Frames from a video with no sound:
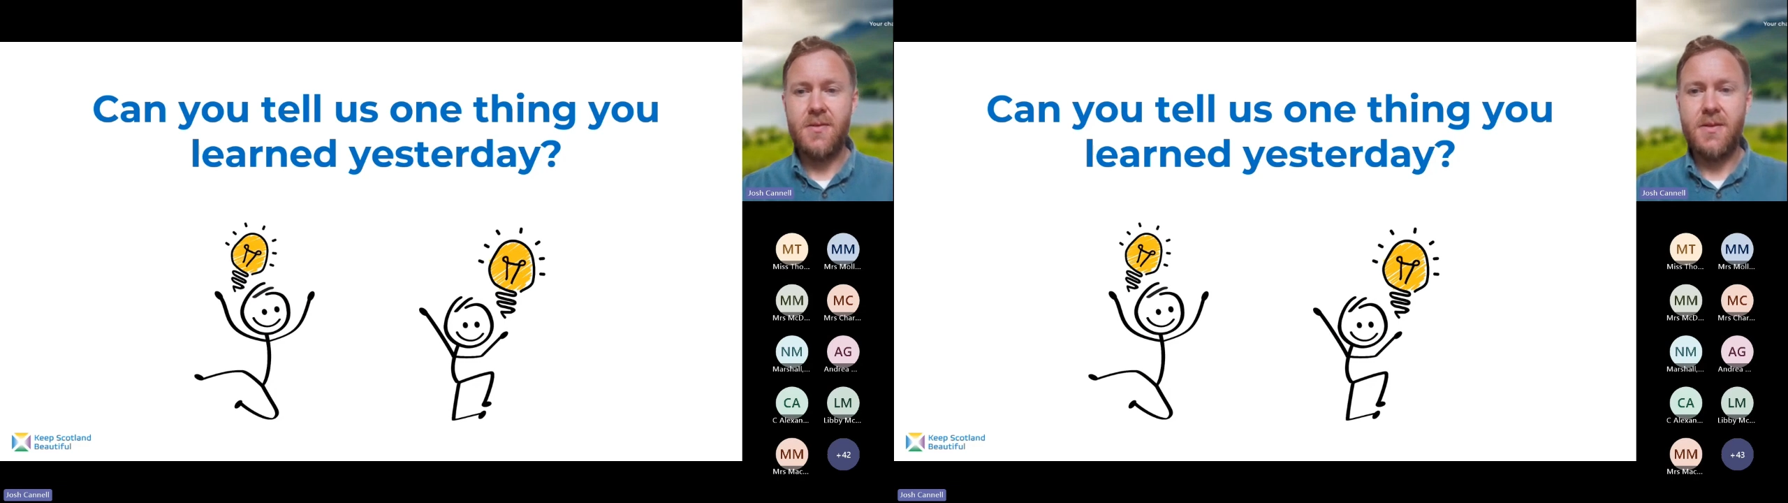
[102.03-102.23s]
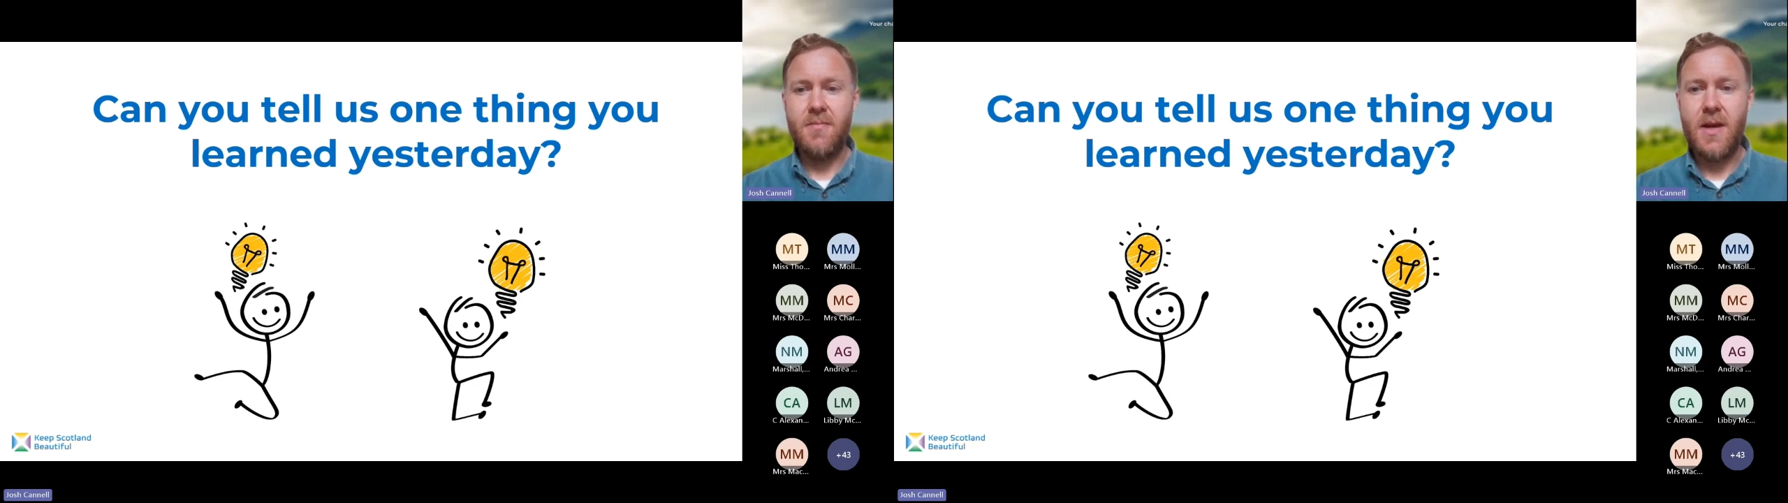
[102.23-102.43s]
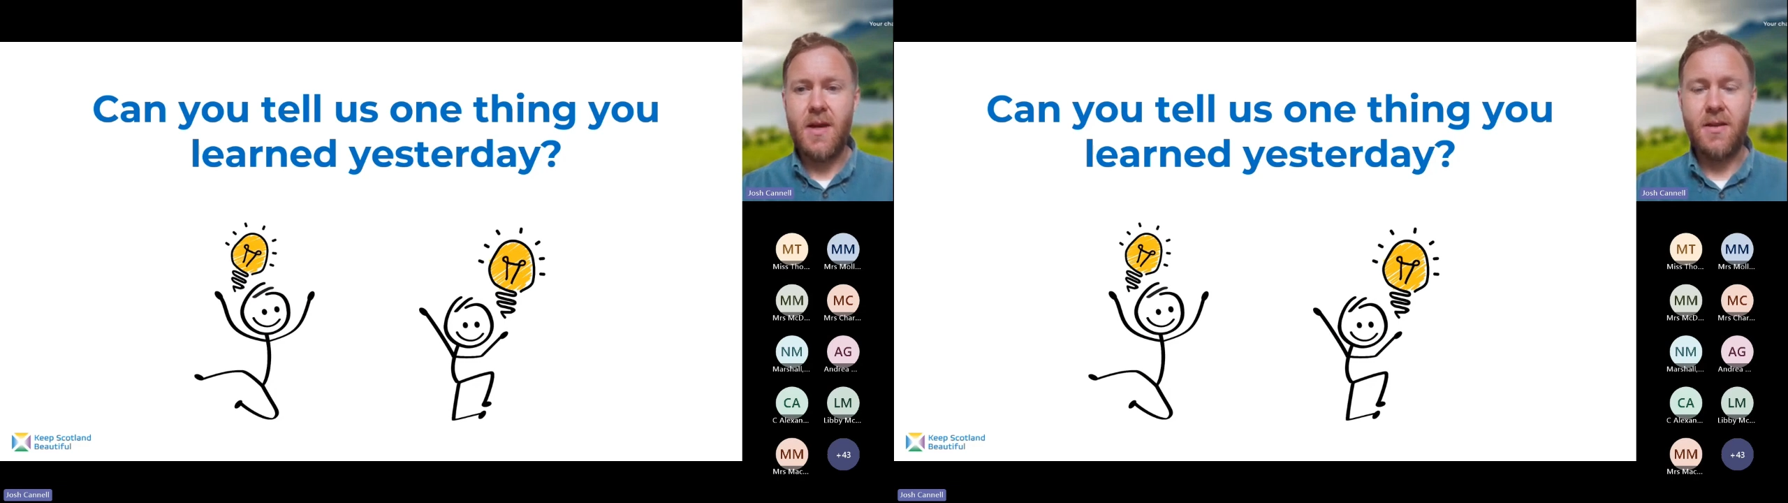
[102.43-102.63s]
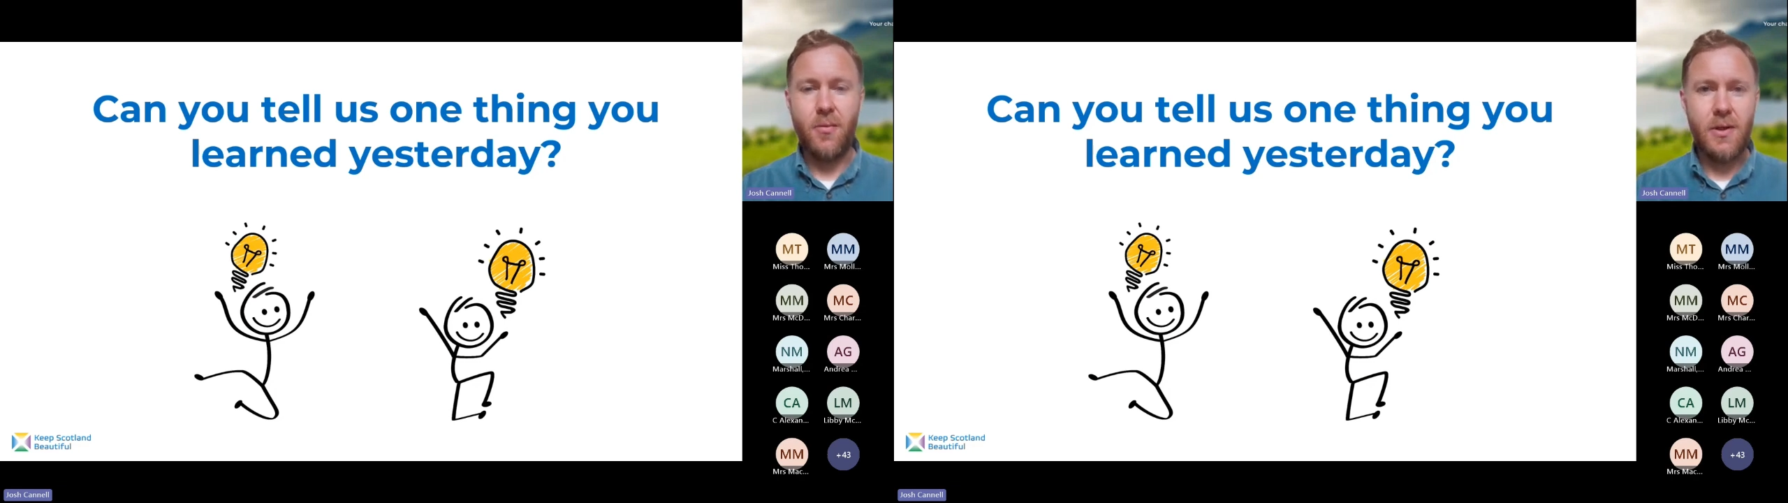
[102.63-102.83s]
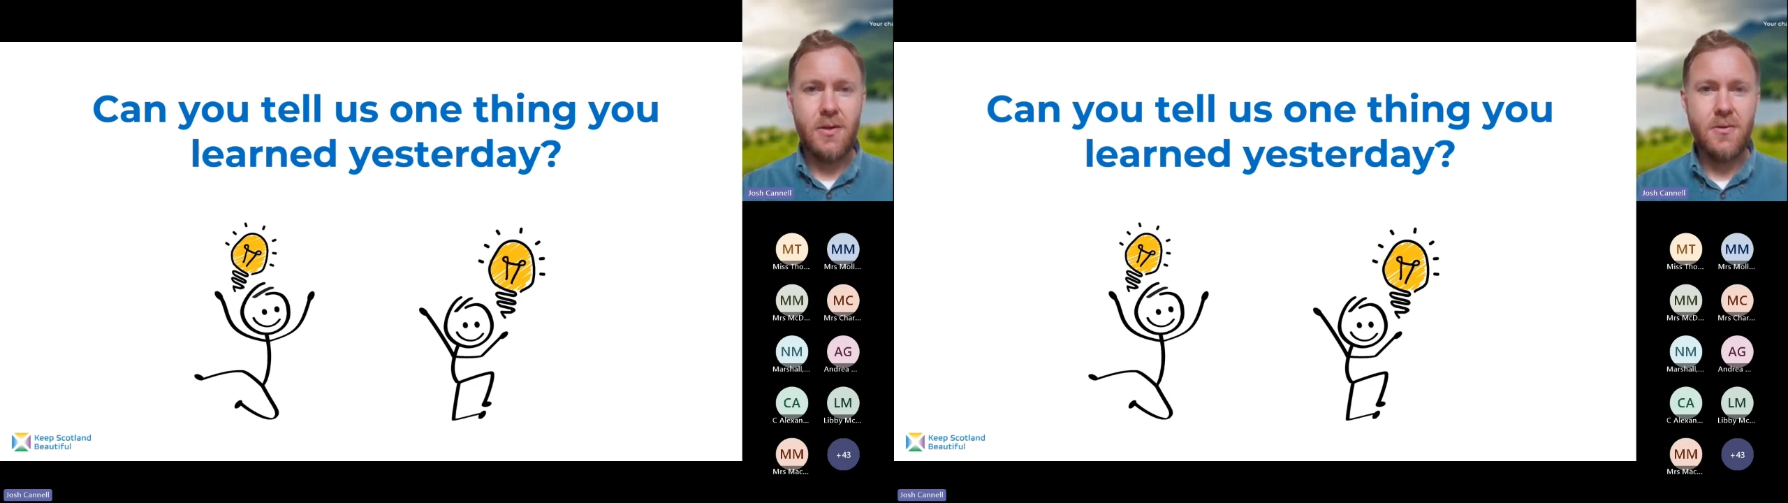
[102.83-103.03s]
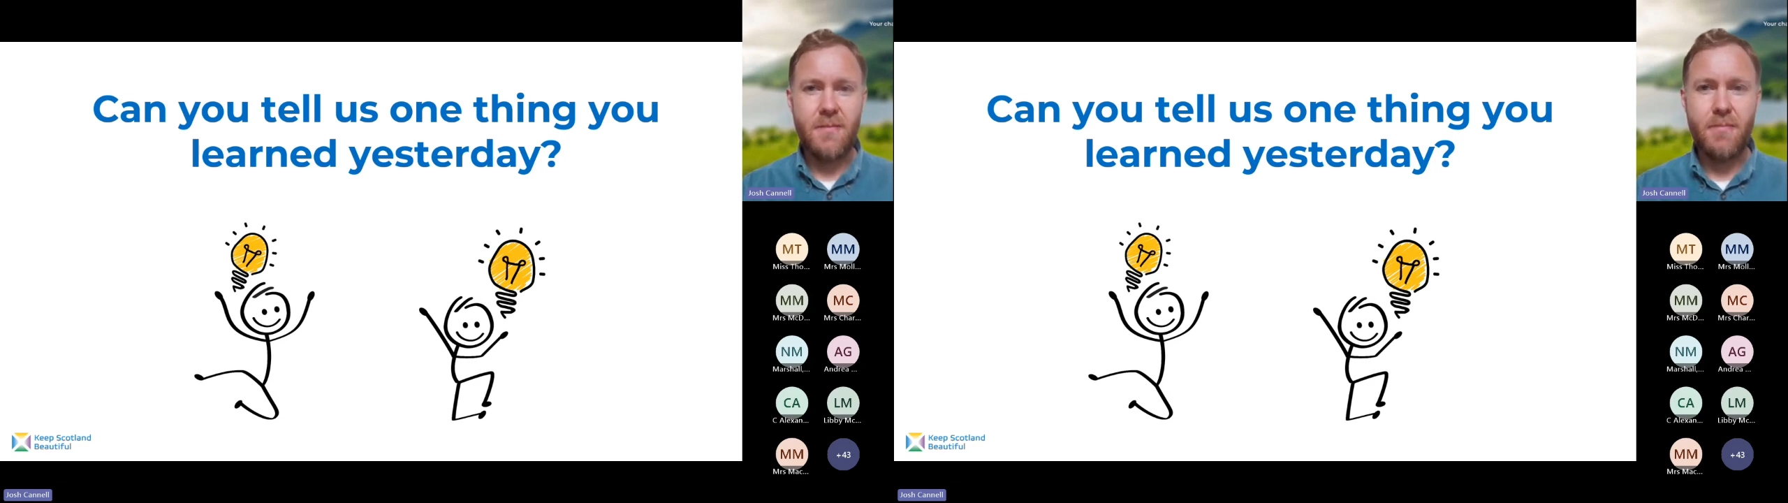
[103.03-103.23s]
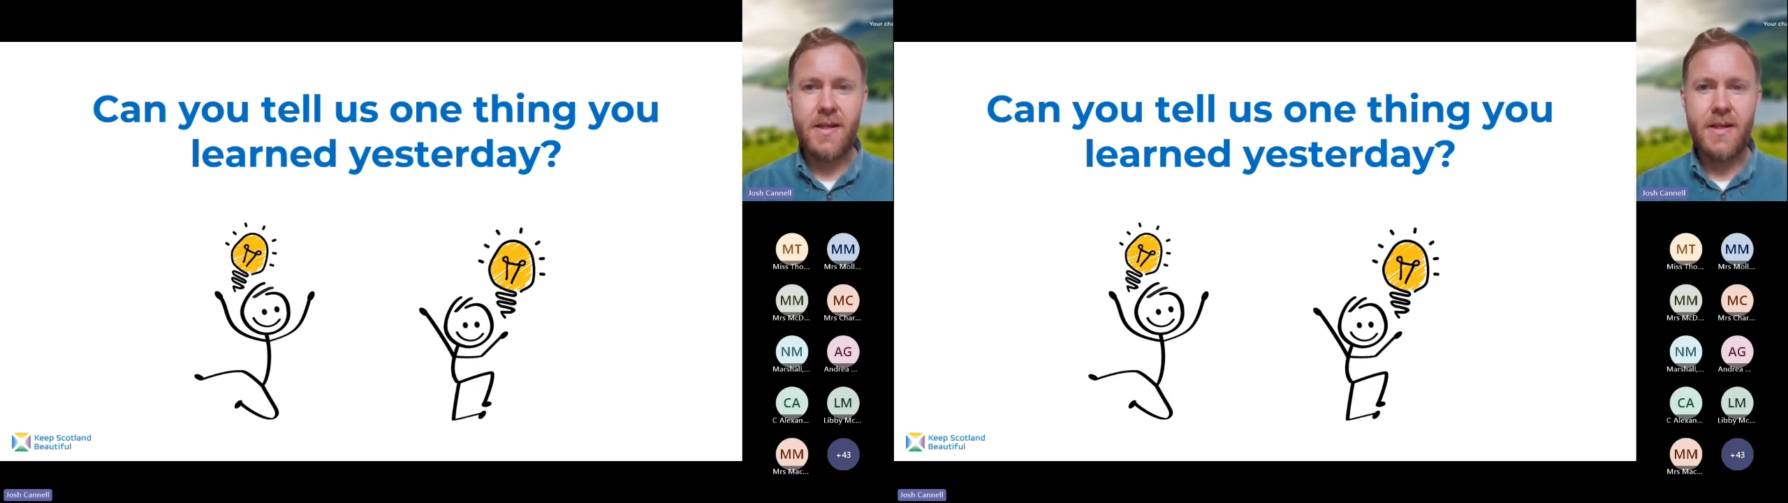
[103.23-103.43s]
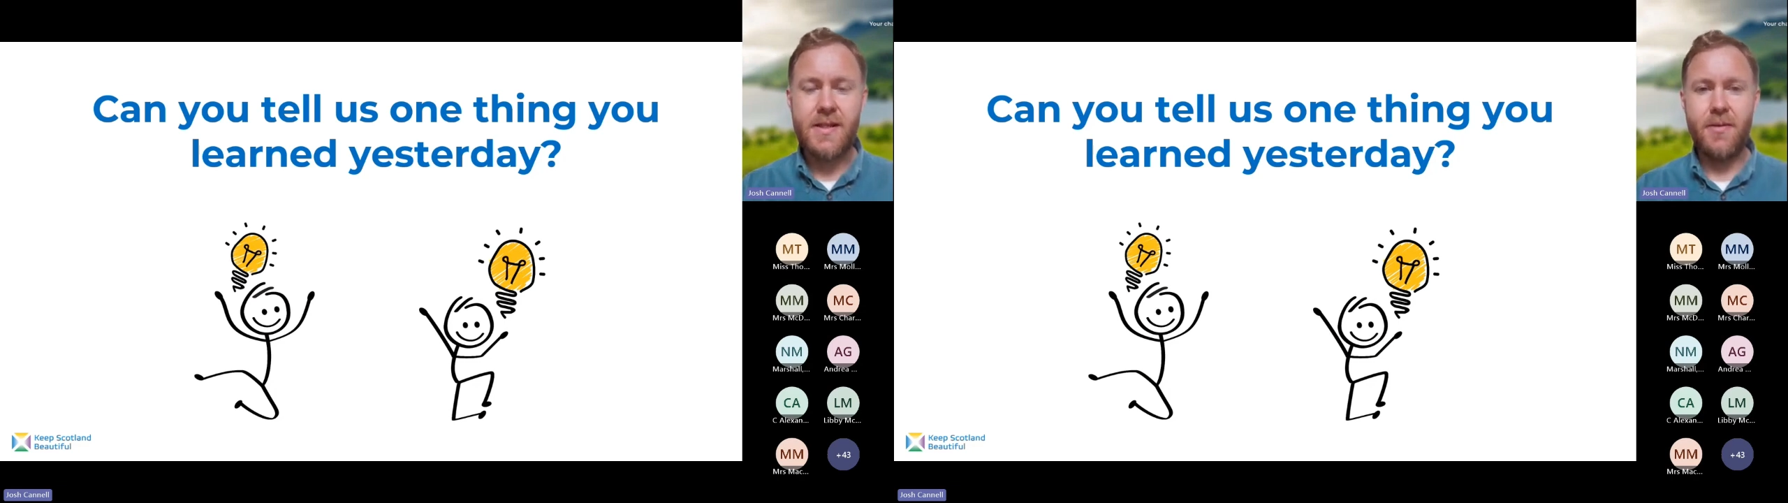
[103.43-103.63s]
to make the world a
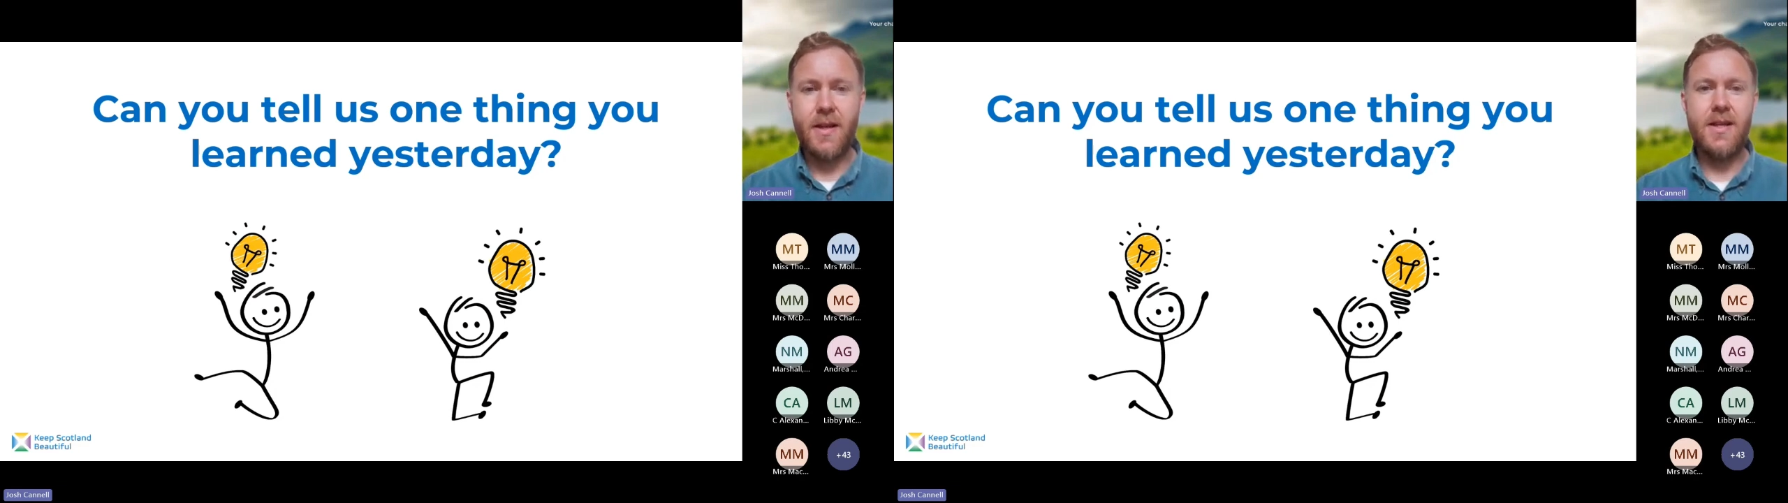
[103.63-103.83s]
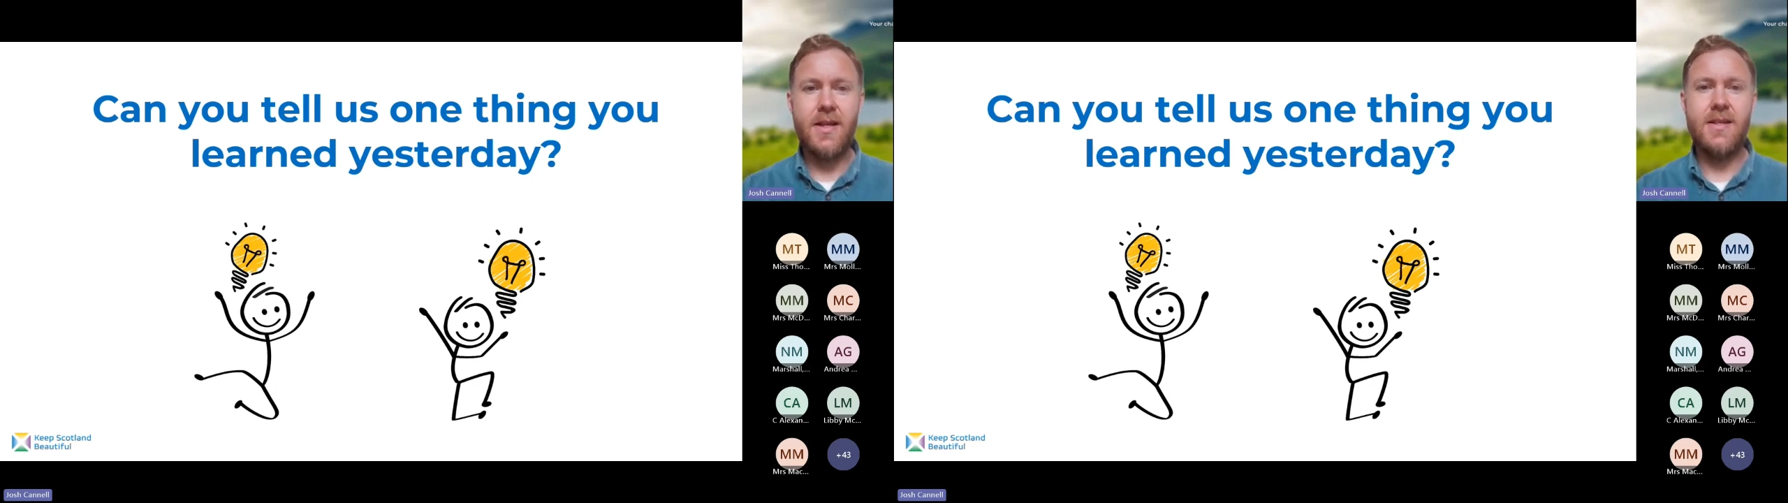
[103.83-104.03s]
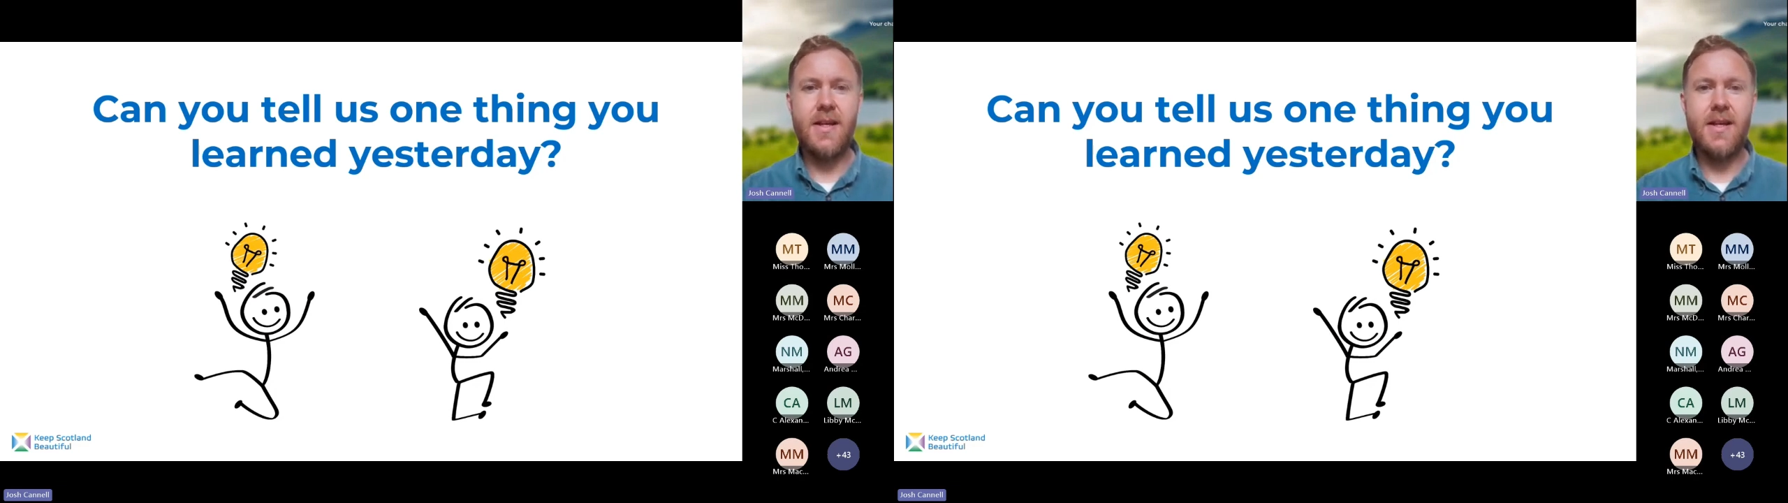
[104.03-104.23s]
better place.